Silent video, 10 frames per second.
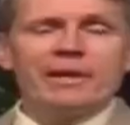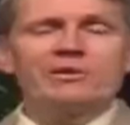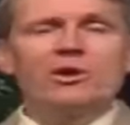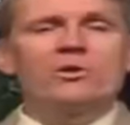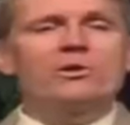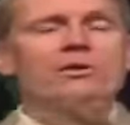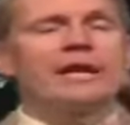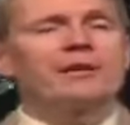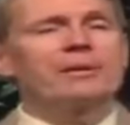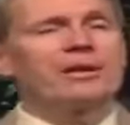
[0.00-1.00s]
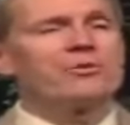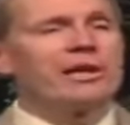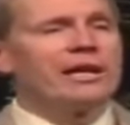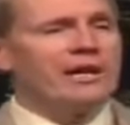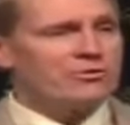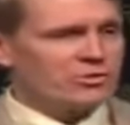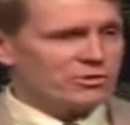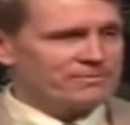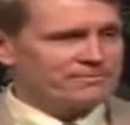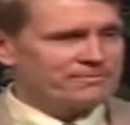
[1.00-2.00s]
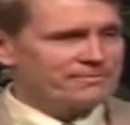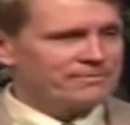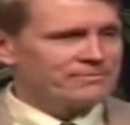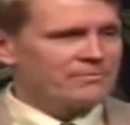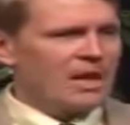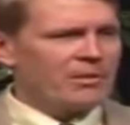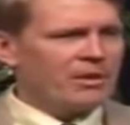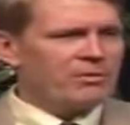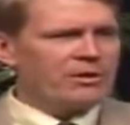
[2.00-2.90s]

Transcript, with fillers: make the whole earth like a big greenhouse. How many know